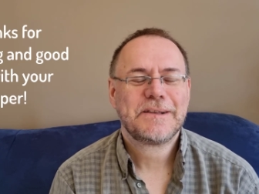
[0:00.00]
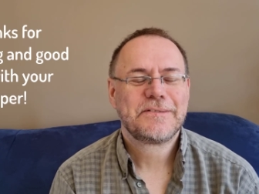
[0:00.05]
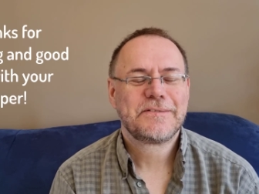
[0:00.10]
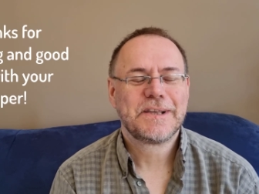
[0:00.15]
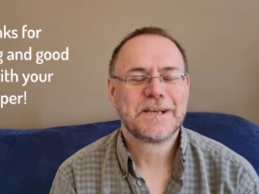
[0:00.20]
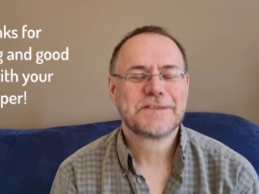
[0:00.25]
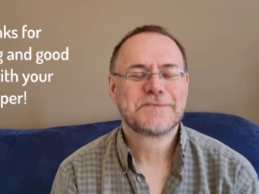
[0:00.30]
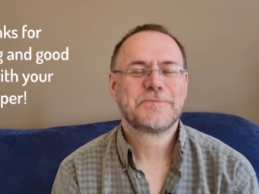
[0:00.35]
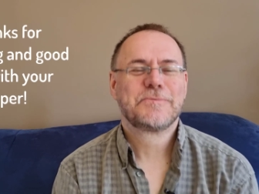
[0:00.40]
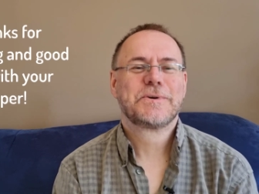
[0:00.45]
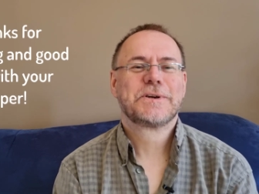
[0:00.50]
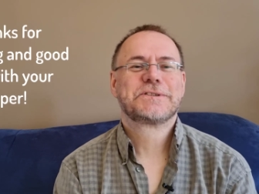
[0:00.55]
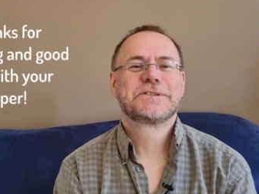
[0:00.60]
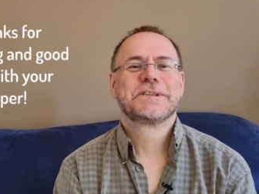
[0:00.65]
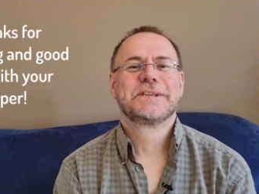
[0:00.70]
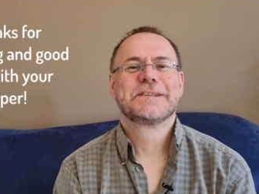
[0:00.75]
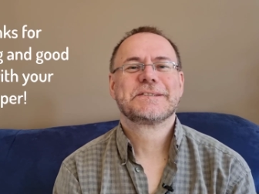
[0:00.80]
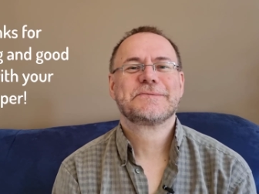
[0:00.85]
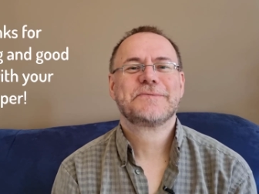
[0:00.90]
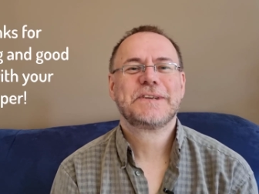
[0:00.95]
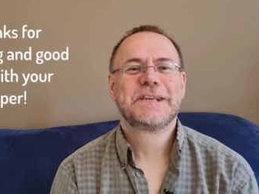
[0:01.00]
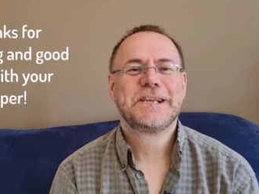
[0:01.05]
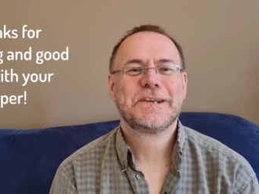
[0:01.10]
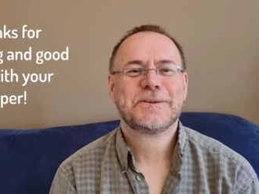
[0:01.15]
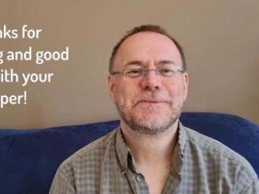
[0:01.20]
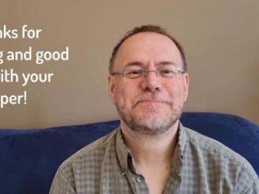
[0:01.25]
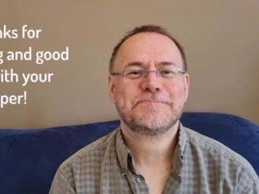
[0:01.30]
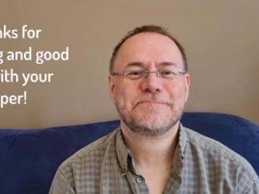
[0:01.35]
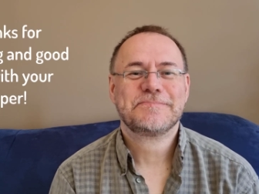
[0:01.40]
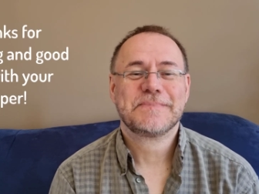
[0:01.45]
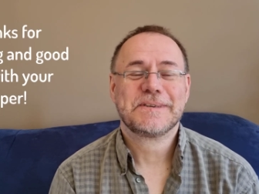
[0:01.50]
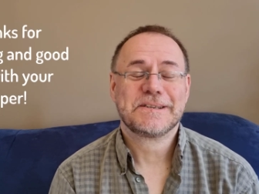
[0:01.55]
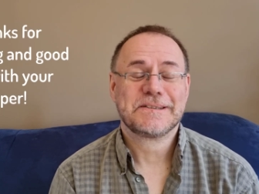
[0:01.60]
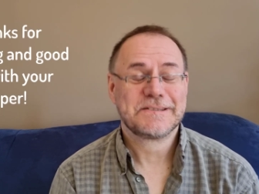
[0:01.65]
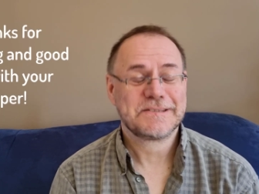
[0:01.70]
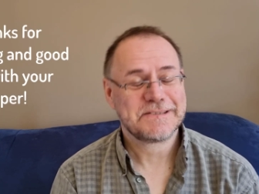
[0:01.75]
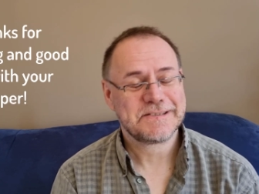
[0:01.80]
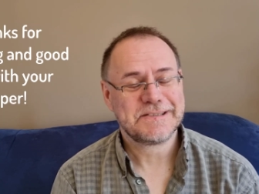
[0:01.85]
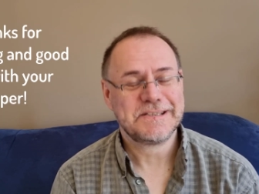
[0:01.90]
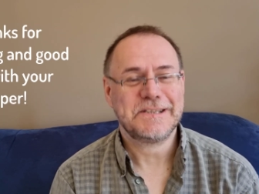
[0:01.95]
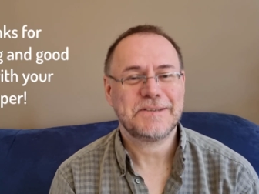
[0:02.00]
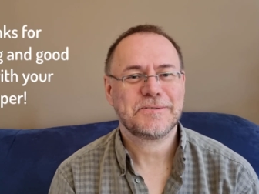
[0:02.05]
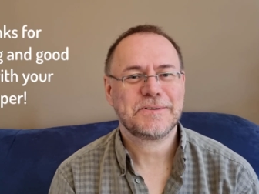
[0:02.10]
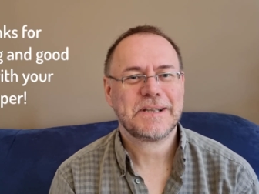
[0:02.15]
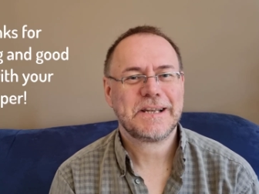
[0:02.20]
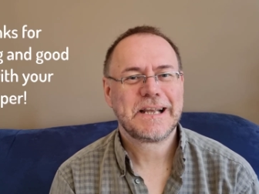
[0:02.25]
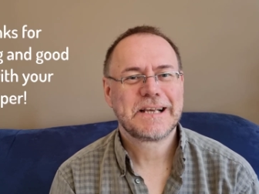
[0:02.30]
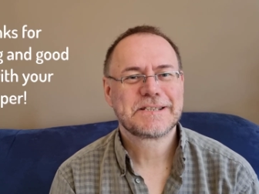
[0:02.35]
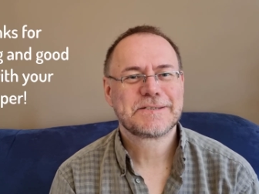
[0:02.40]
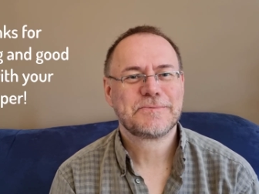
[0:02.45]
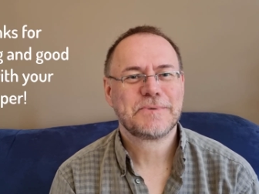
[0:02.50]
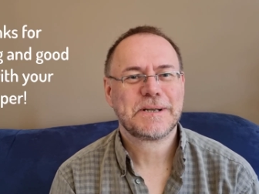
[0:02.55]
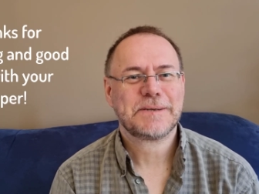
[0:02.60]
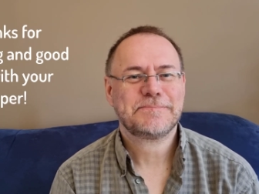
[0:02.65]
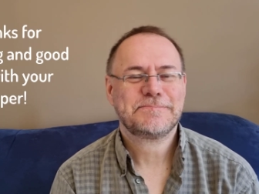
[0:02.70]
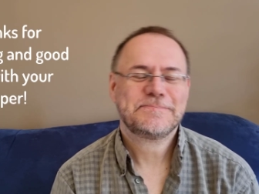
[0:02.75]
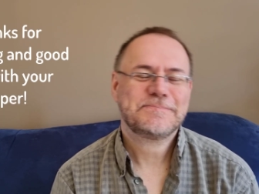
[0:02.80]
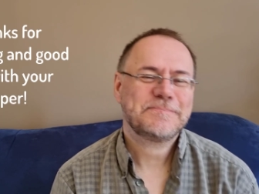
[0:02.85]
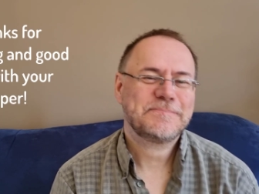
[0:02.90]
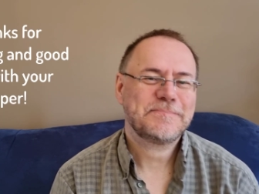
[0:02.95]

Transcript: Thanks for watching this video. See you in the next one.